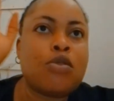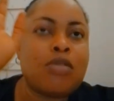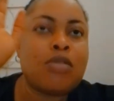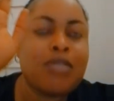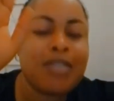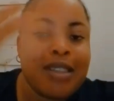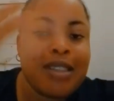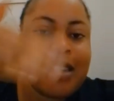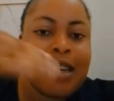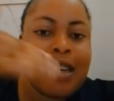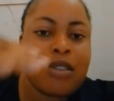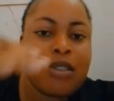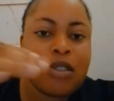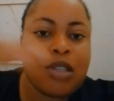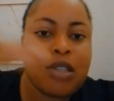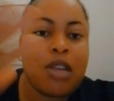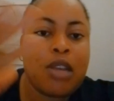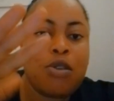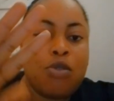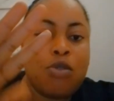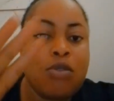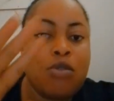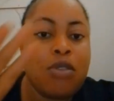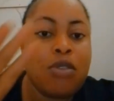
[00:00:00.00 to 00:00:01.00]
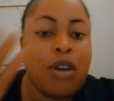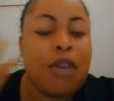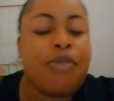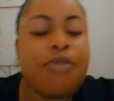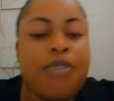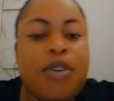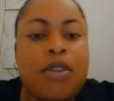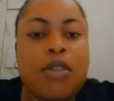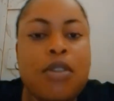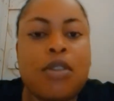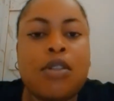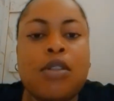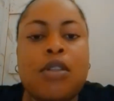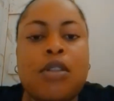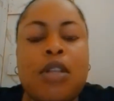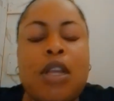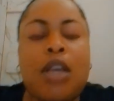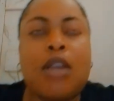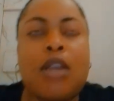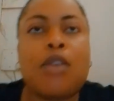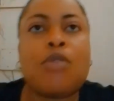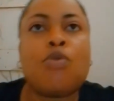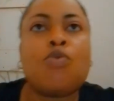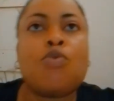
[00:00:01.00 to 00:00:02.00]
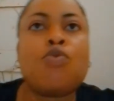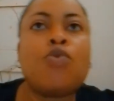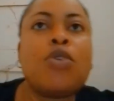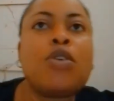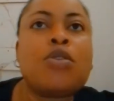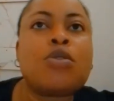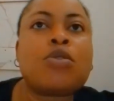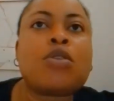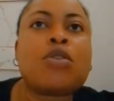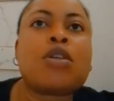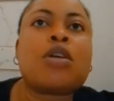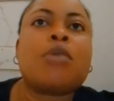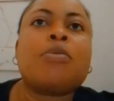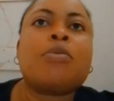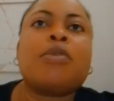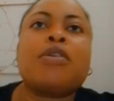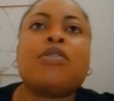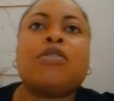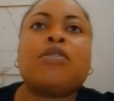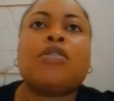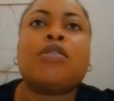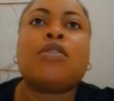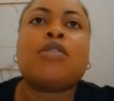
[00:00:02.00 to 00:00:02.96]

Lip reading: psychographics. Like when you talk about